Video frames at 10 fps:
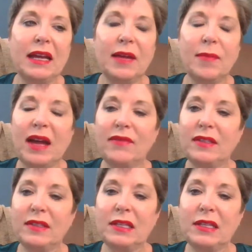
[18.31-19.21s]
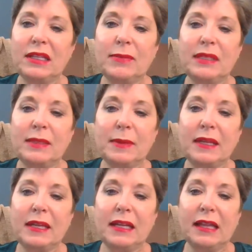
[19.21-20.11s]
Obviously, you need to be
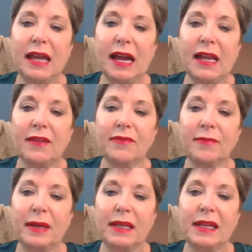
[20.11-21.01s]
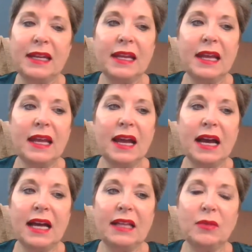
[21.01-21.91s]
spending a lot of money
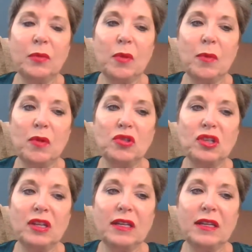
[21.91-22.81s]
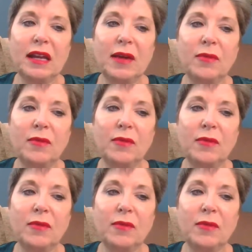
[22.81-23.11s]
on the promotion,